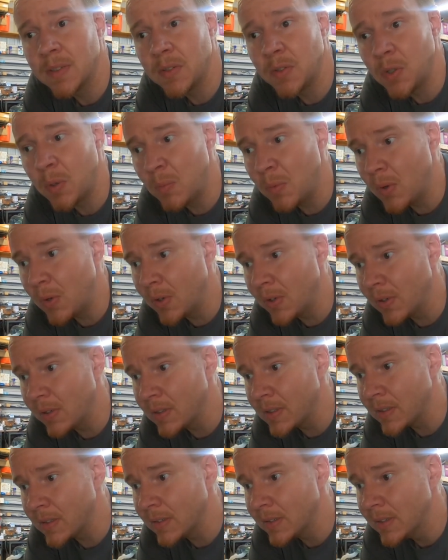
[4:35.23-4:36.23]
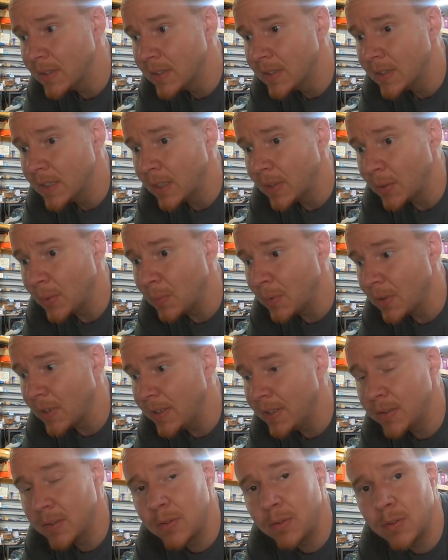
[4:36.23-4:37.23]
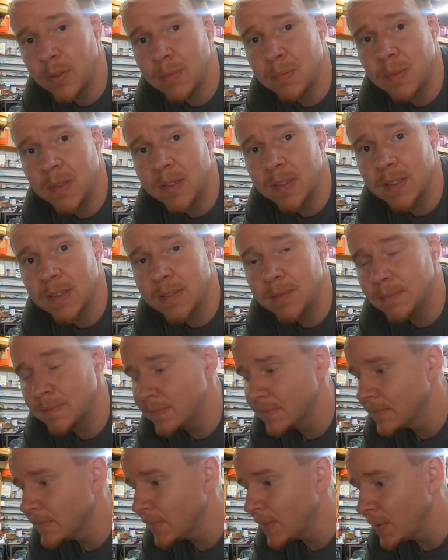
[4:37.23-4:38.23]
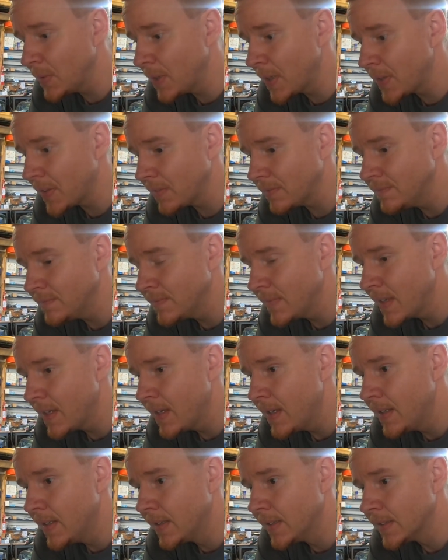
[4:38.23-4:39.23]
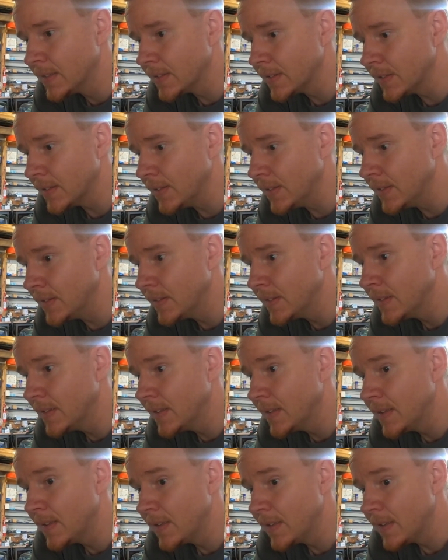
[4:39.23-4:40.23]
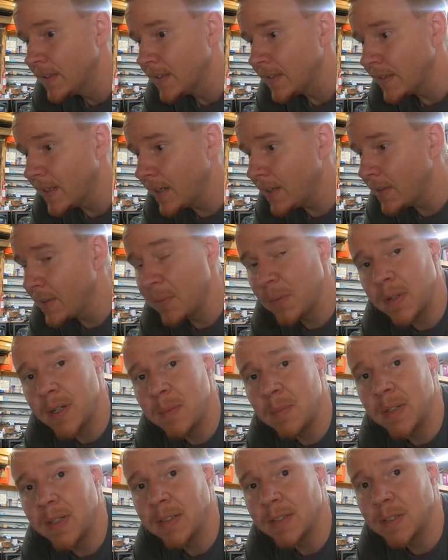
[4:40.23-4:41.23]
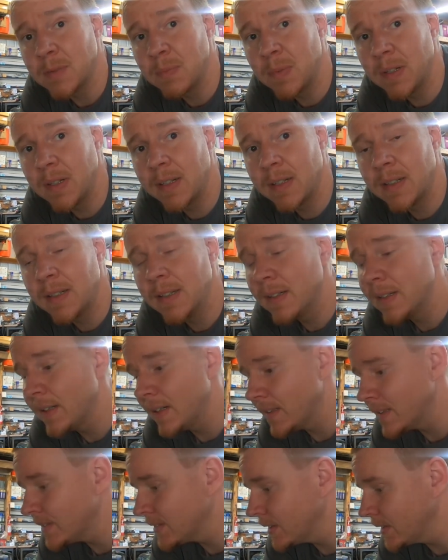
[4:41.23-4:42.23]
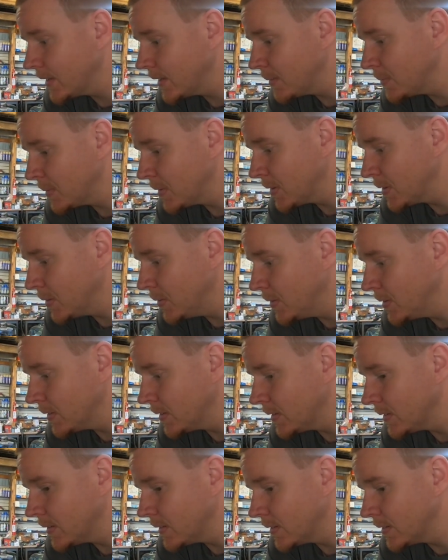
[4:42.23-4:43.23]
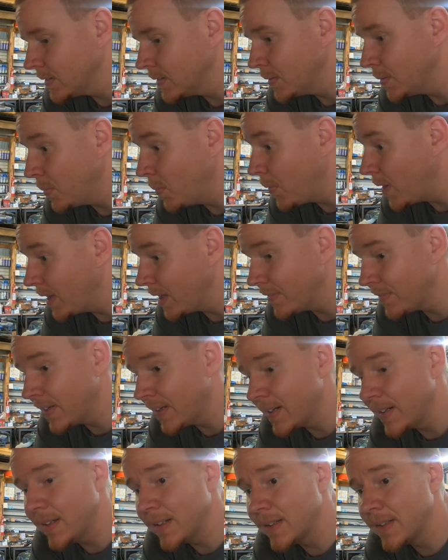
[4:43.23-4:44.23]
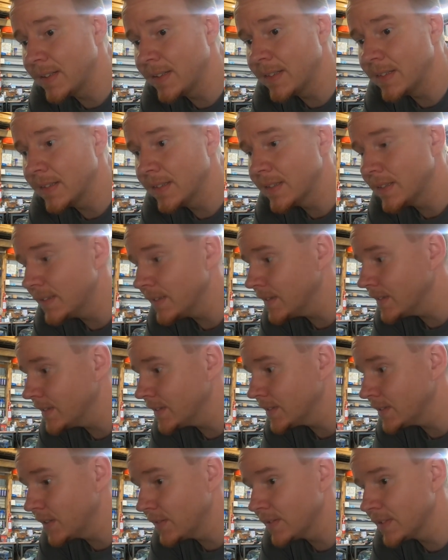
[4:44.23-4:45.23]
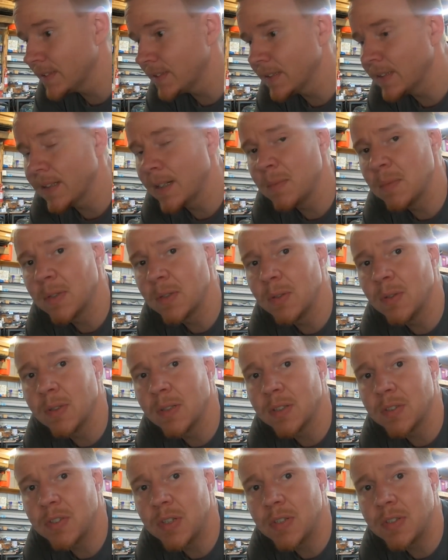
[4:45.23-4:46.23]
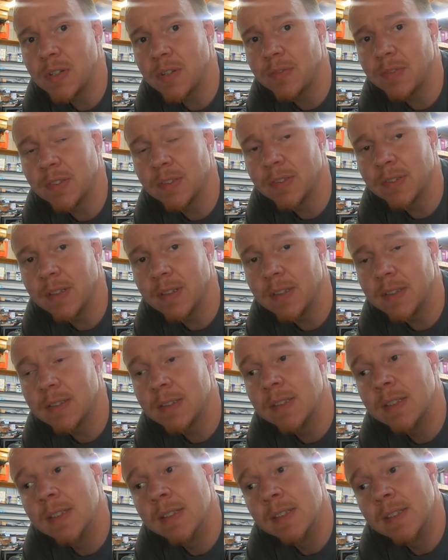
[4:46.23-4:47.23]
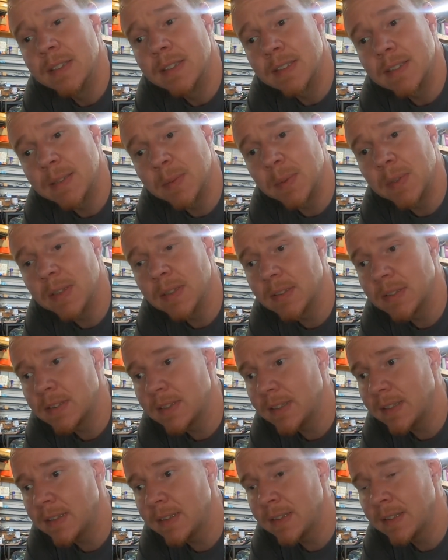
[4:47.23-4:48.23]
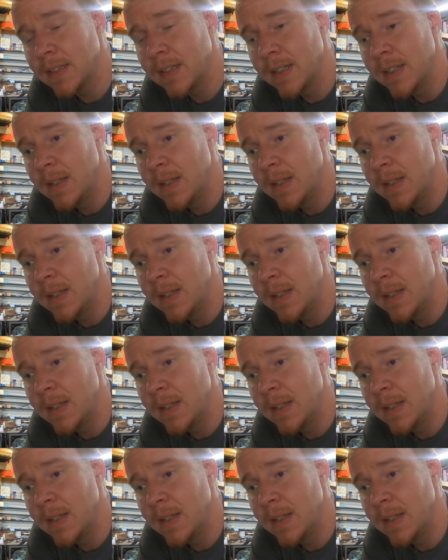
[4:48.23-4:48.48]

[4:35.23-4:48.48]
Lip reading: No more heater cores plugging up, no nothing. So now that we're coming into spring, I decided I'm going to go on and while I've got it out here servicing it, I'm going to go on and change that filter out, see what it looks like.